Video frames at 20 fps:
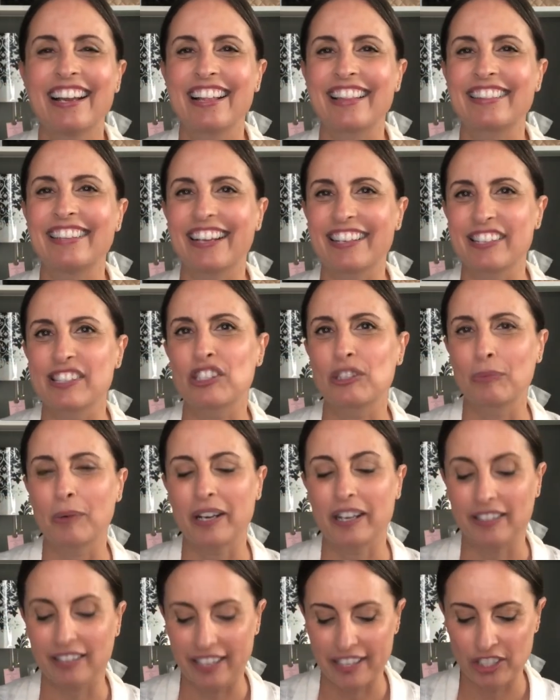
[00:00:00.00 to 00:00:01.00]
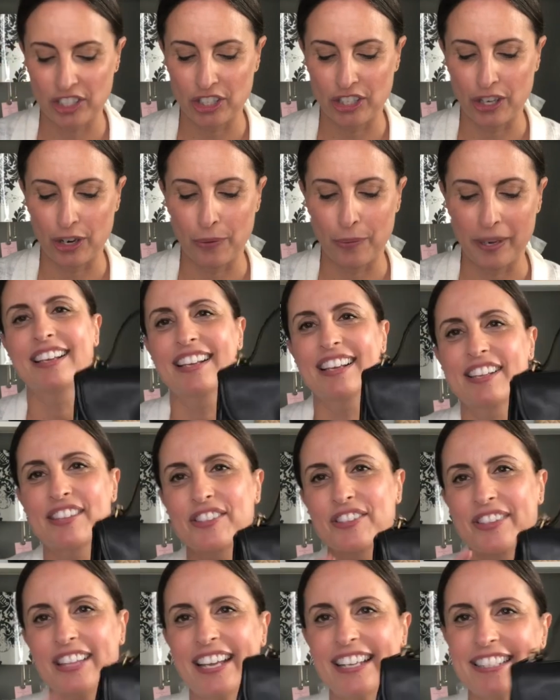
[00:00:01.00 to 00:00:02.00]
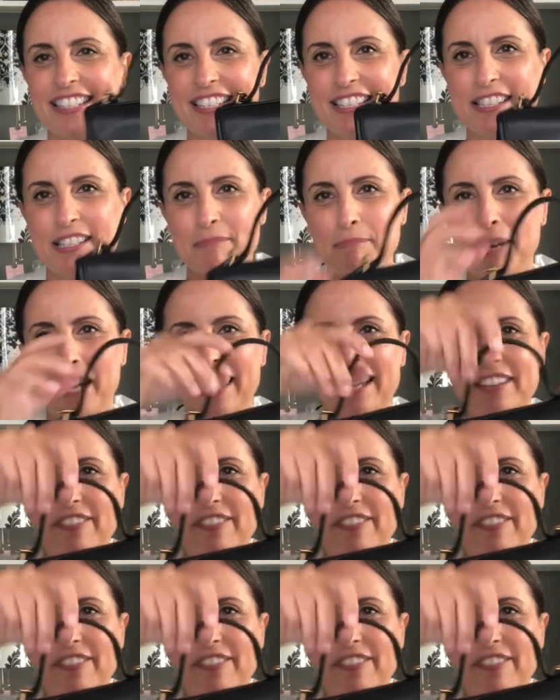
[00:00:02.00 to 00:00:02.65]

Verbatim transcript: that is the one I'd like to go with. So that is my